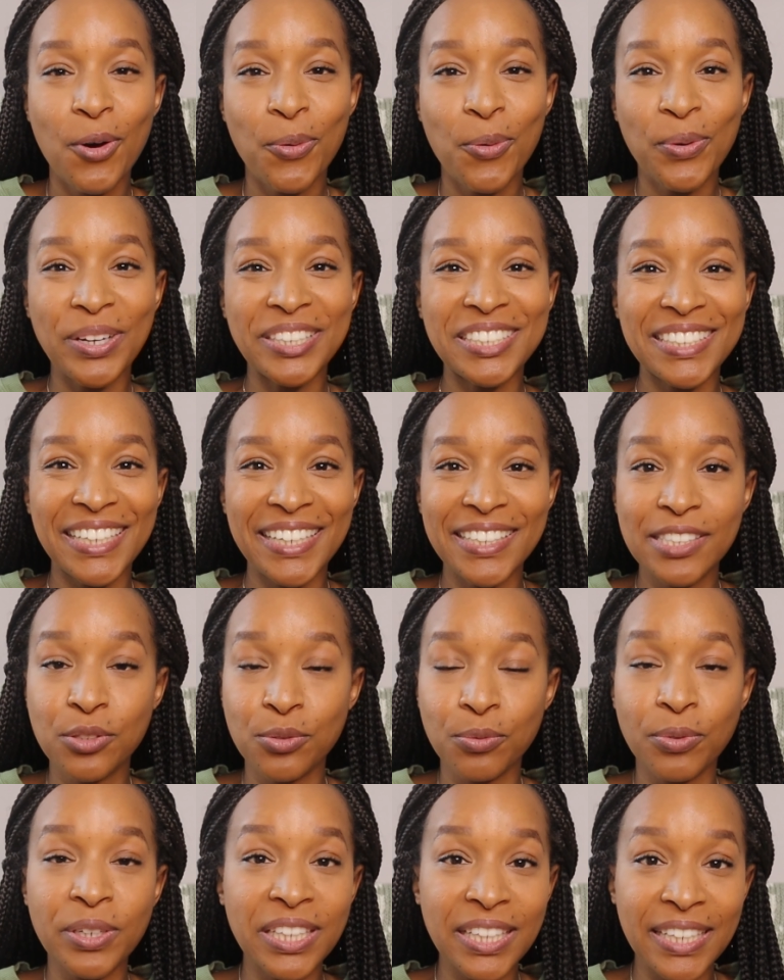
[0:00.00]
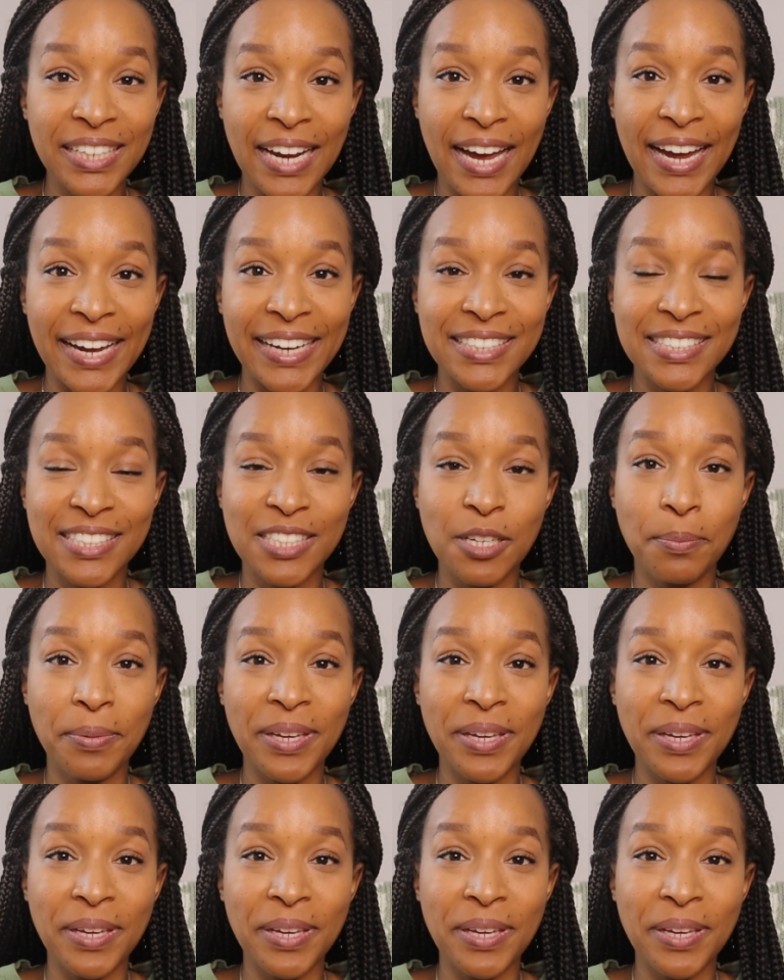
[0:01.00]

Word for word: which is really nice